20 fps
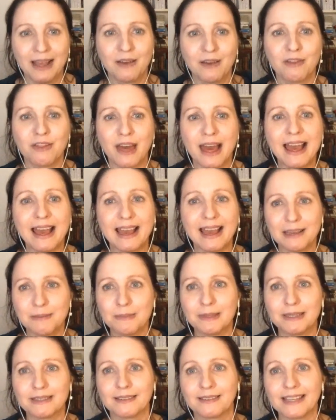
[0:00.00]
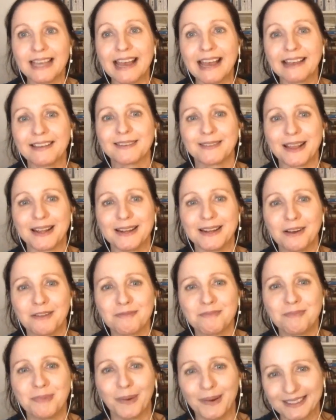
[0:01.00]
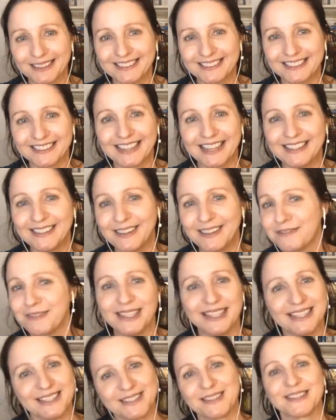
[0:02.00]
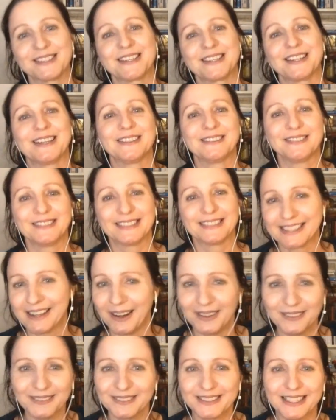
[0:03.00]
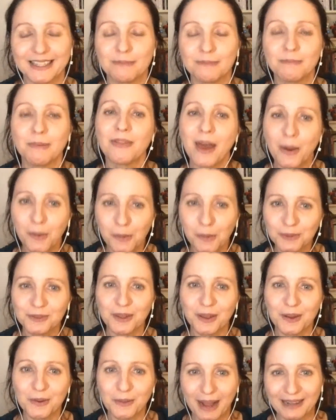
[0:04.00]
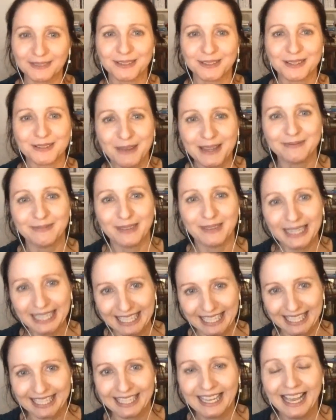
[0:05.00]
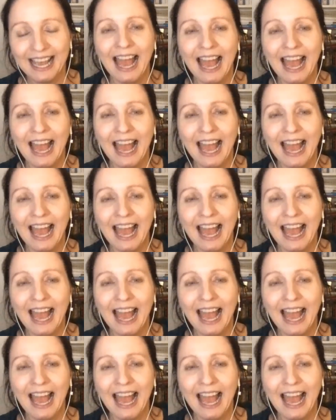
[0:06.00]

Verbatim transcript: Their aim is yes, they love books and they love literature and culture, but they're also out to make money.